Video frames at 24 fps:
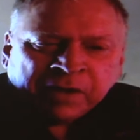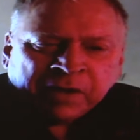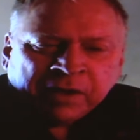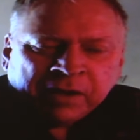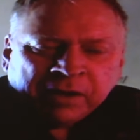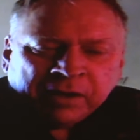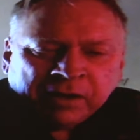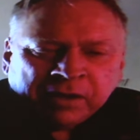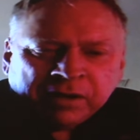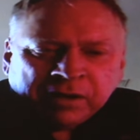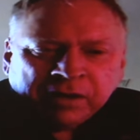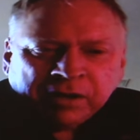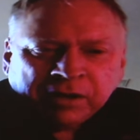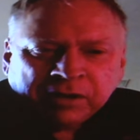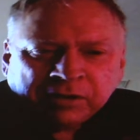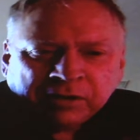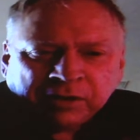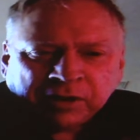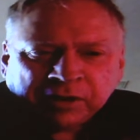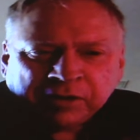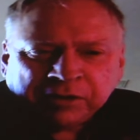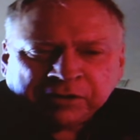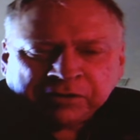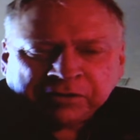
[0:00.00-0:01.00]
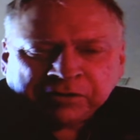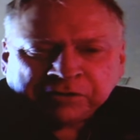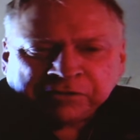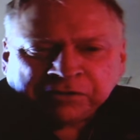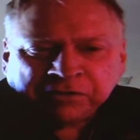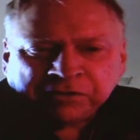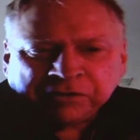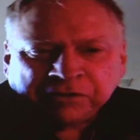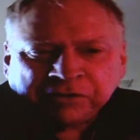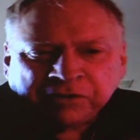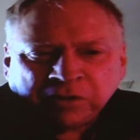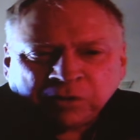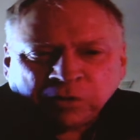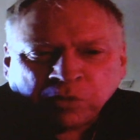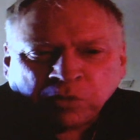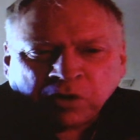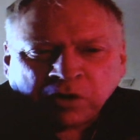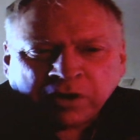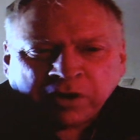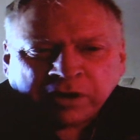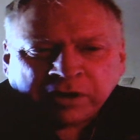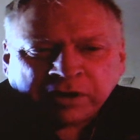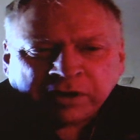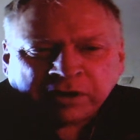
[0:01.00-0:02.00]
in
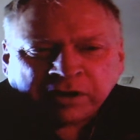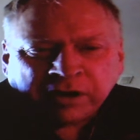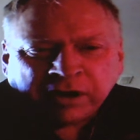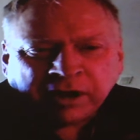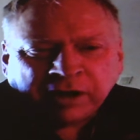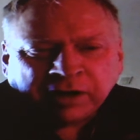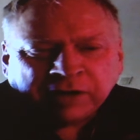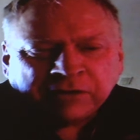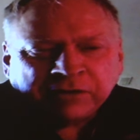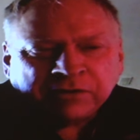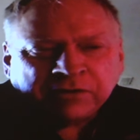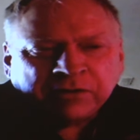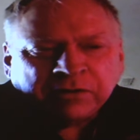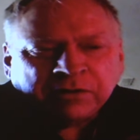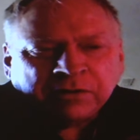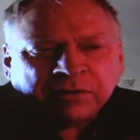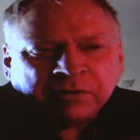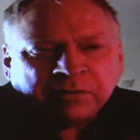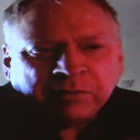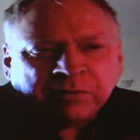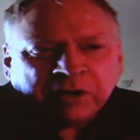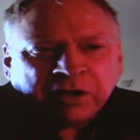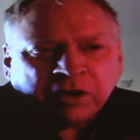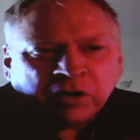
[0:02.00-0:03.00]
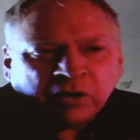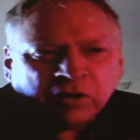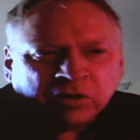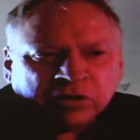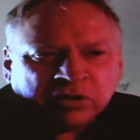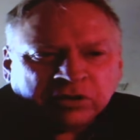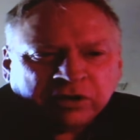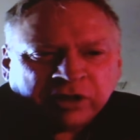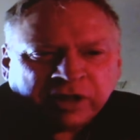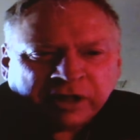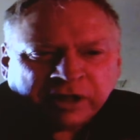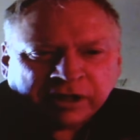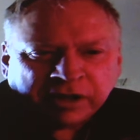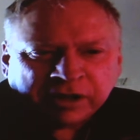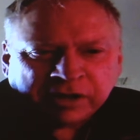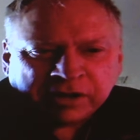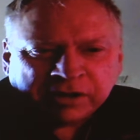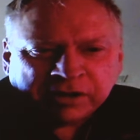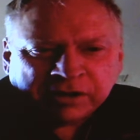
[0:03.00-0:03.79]
1961 at Mayo Clinic,